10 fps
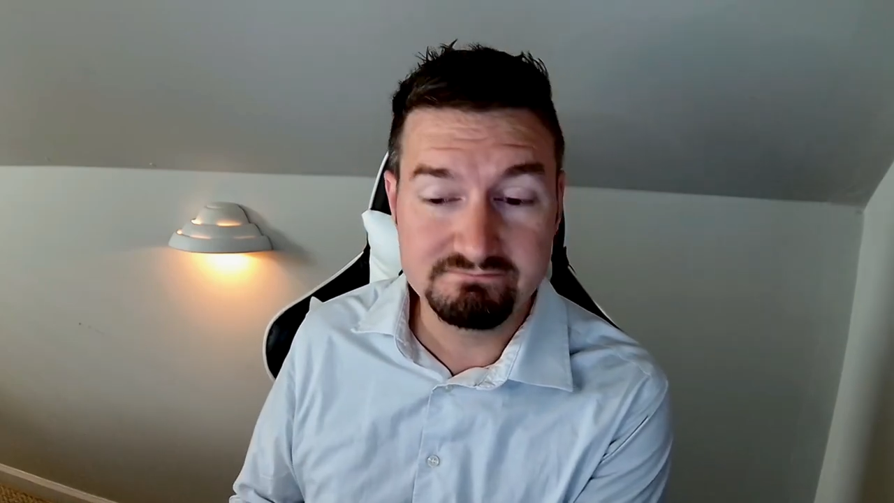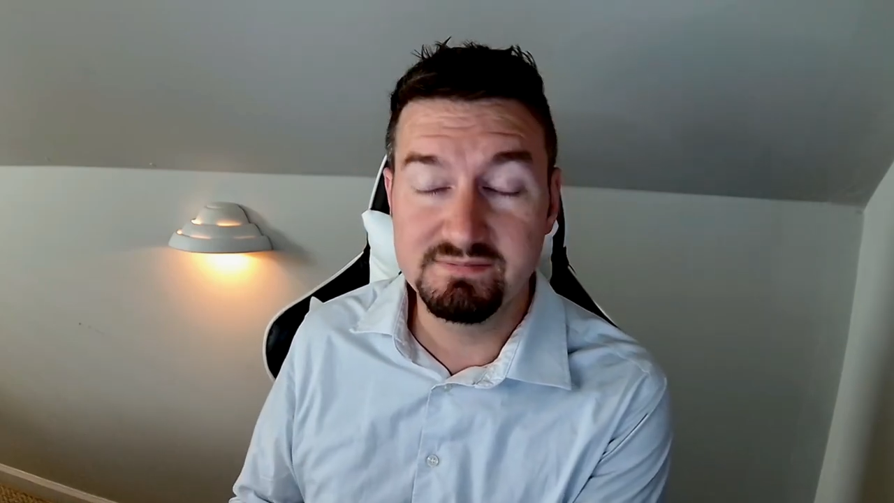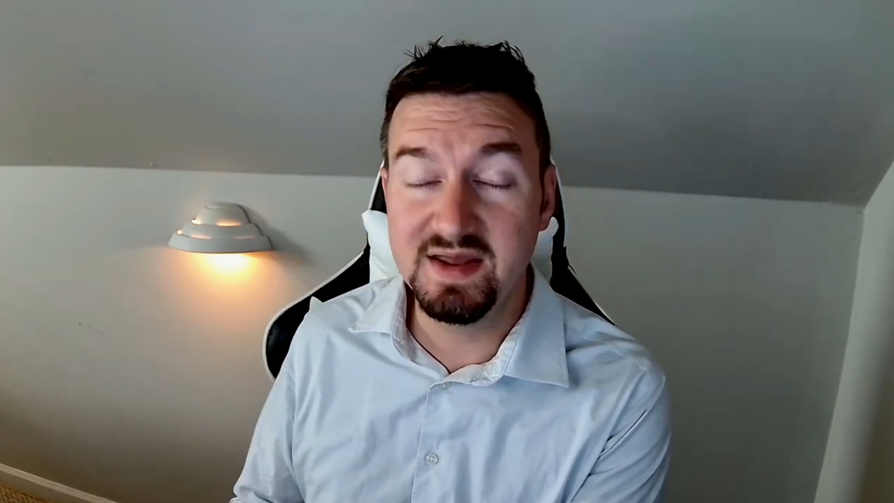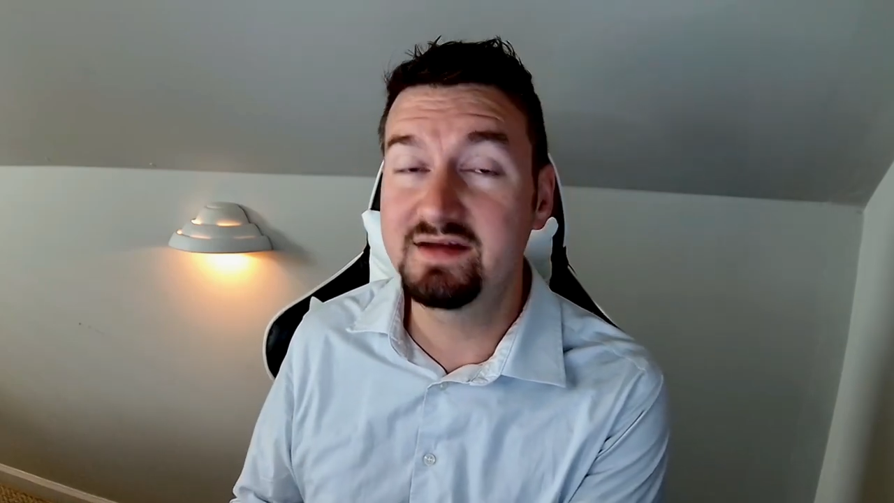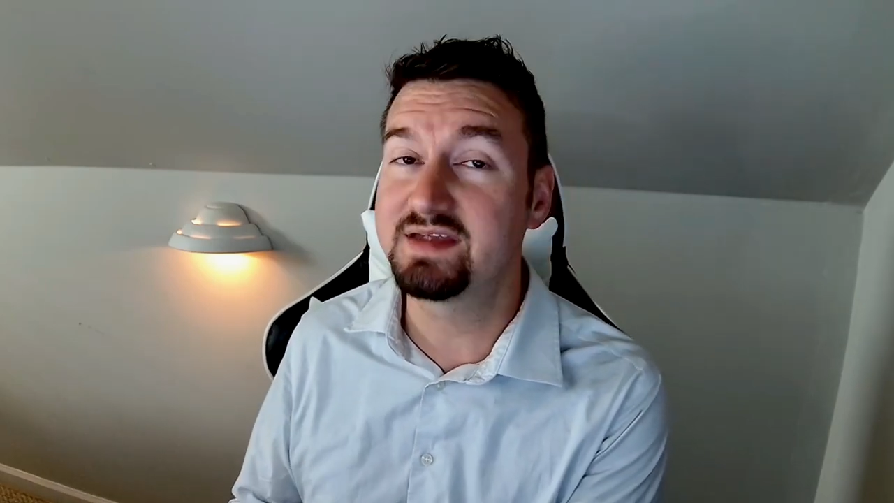
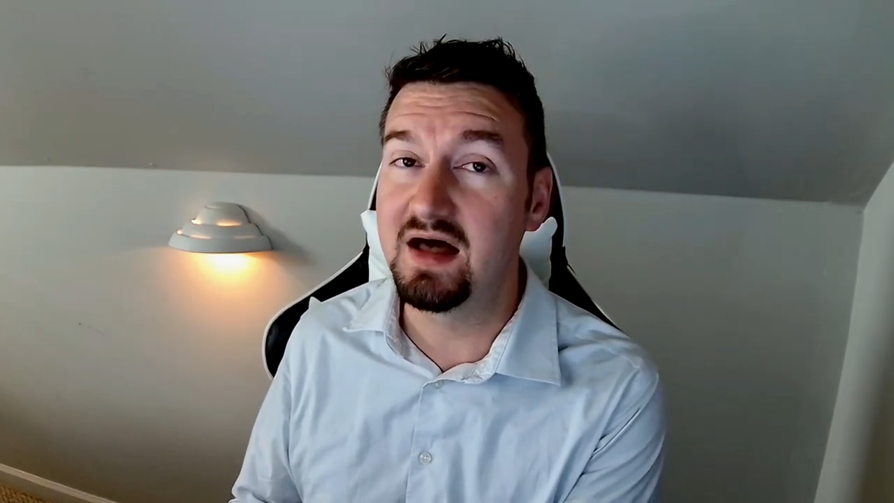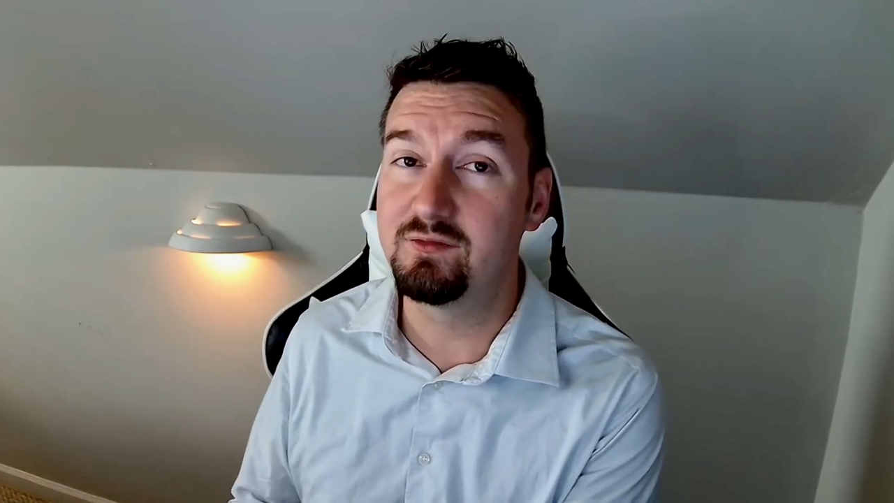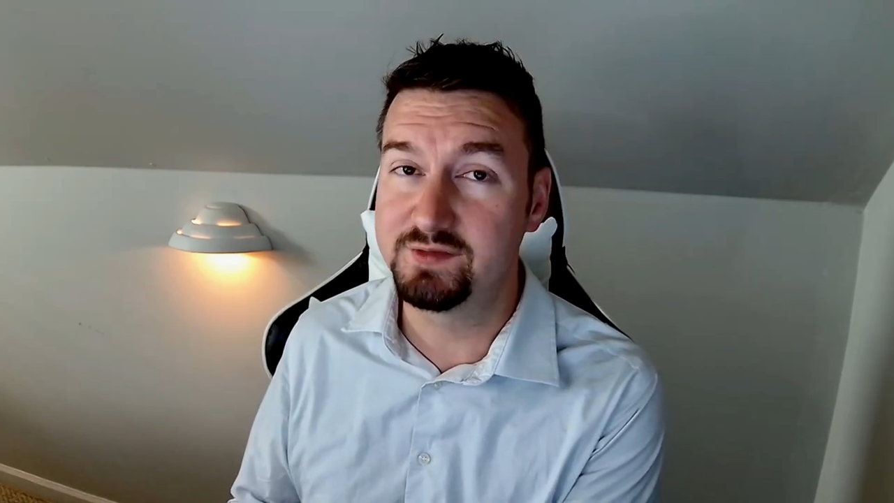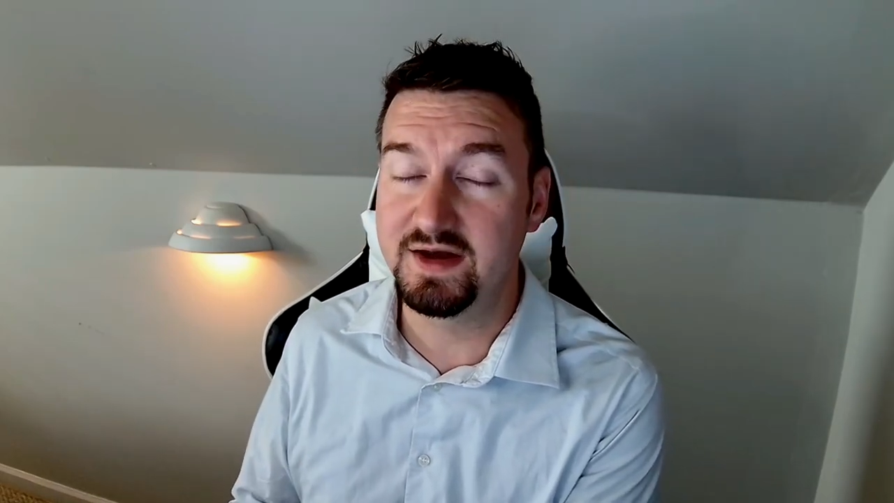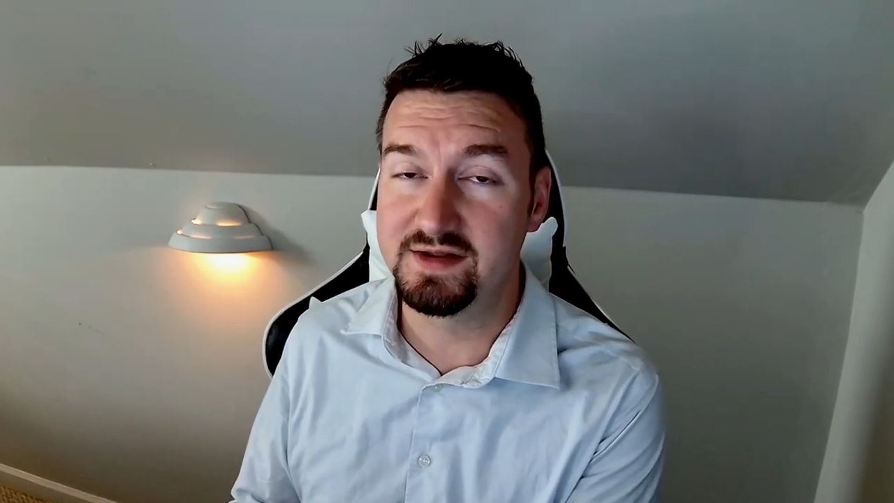because
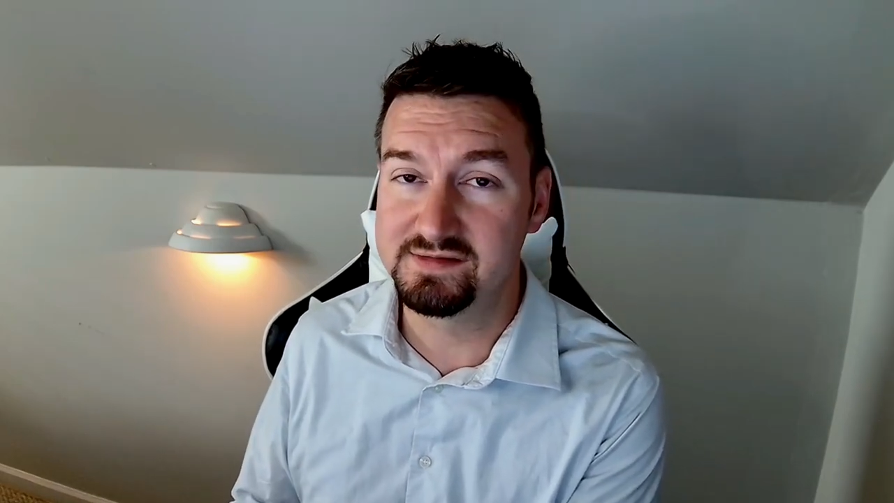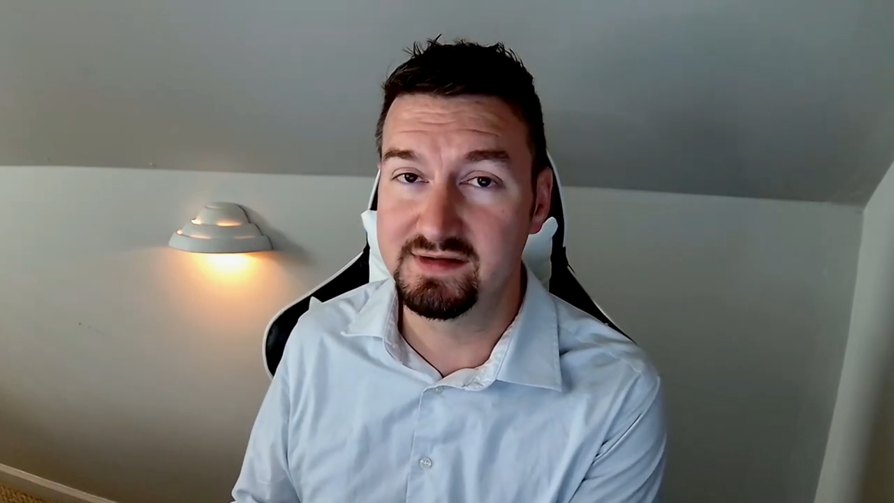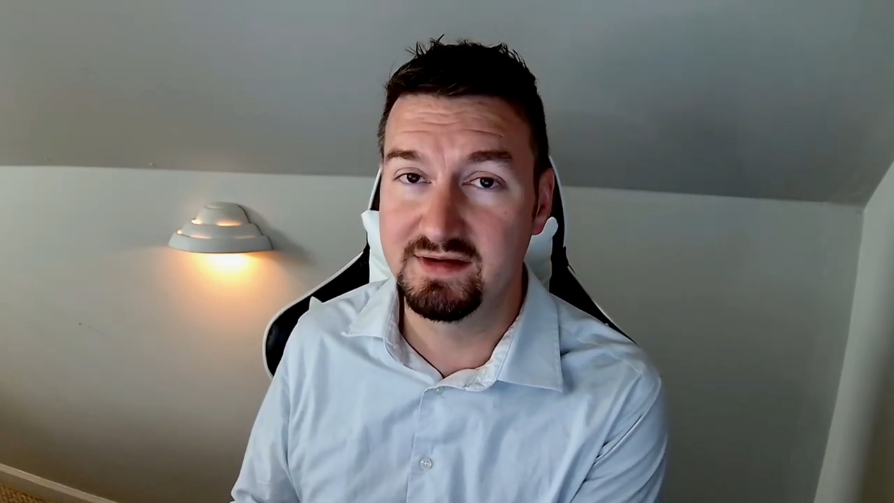Elf does.